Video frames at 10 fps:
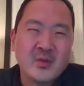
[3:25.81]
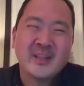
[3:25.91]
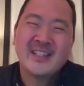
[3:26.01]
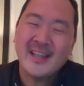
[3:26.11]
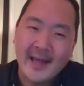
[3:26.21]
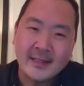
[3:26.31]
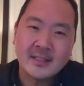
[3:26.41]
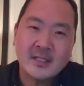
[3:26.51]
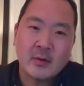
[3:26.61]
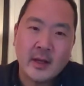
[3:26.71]
So in a
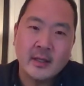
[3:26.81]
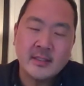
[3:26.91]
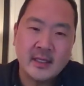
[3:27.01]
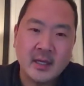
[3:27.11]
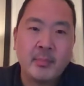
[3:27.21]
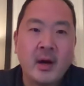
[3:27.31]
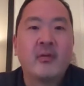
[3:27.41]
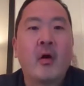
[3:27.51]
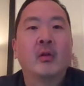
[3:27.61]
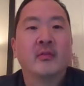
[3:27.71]
sense, right, sitting
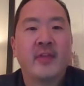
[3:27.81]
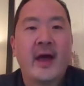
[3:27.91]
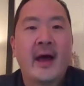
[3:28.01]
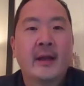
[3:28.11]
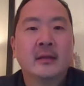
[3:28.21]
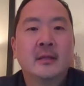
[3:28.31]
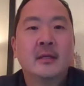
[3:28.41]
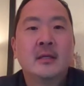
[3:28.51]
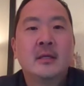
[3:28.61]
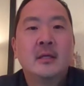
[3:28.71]
above all of
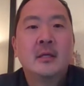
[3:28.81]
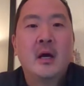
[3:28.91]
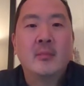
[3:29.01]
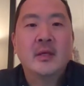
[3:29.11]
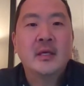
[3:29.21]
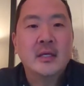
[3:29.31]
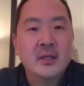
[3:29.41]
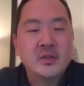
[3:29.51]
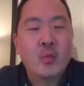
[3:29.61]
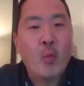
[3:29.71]
that
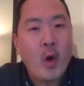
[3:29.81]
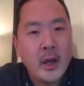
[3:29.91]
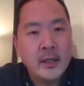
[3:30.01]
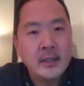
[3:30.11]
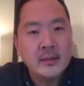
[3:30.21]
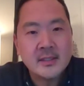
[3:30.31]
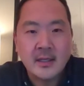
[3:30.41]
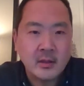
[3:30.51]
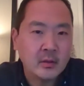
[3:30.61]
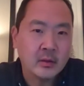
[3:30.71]
is one
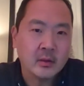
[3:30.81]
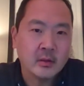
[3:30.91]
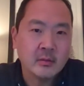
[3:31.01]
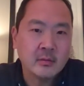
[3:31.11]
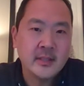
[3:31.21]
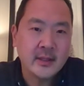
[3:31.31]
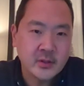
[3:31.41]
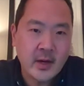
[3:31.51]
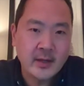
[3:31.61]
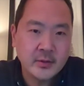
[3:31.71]
singular data
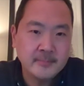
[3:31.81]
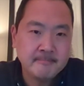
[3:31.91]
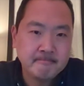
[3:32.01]
strategy.